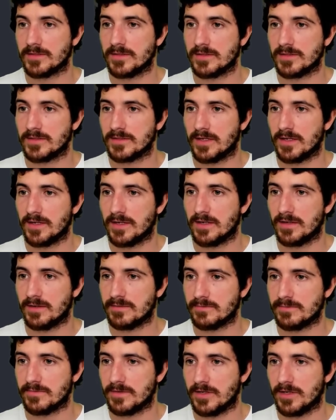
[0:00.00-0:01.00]
There's
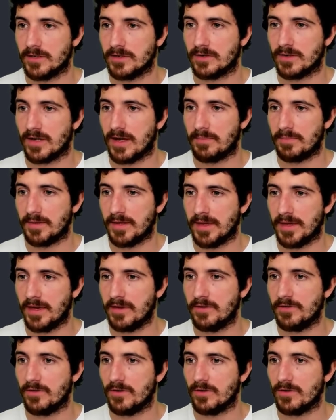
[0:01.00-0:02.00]
like here
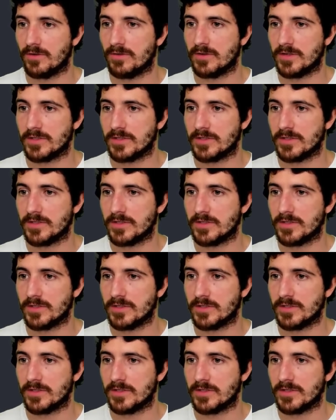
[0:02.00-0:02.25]
application,